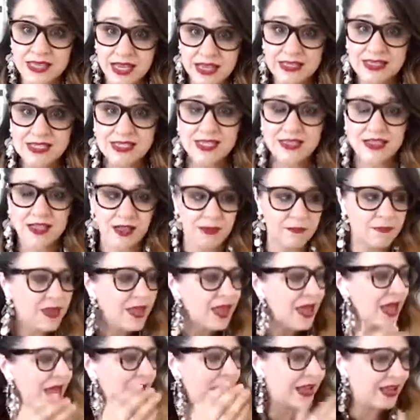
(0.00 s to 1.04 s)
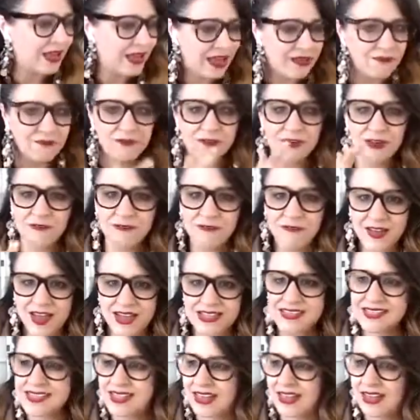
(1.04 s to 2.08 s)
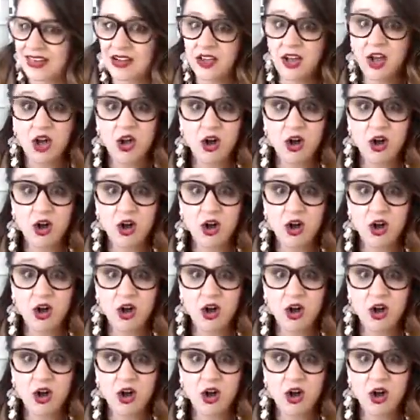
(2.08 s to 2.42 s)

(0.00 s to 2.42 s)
said to them at every facet